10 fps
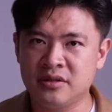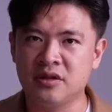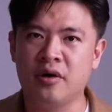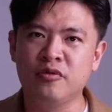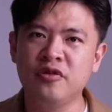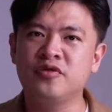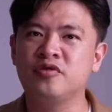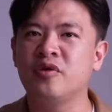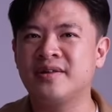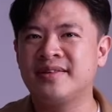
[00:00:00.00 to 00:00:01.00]
So it moved
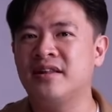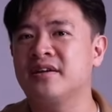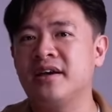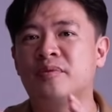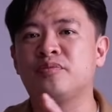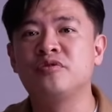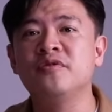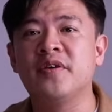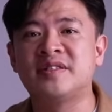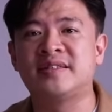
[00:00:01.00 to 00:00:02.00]
to a delegated
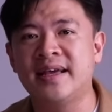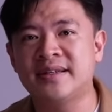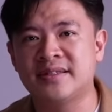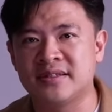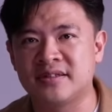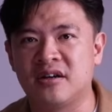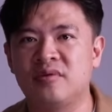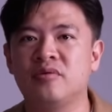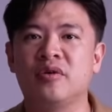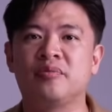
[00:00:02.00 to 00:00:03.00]
proof of stake
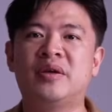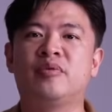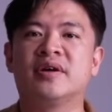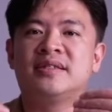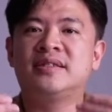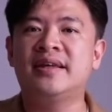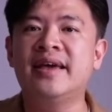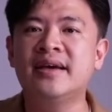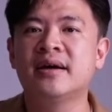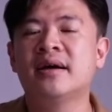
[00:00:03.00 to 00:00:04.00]
system where people can
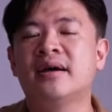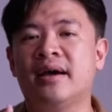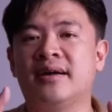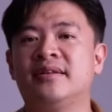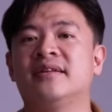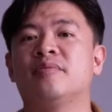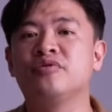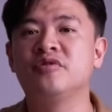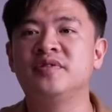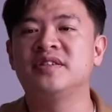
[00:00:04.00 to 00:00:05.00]
stake and then
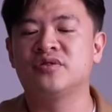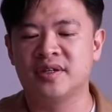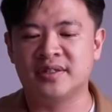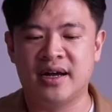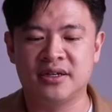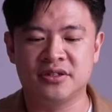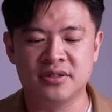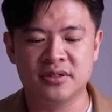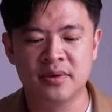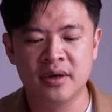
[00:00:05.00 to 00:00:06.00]
approve these
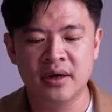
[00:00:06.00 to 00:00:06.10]
transactions.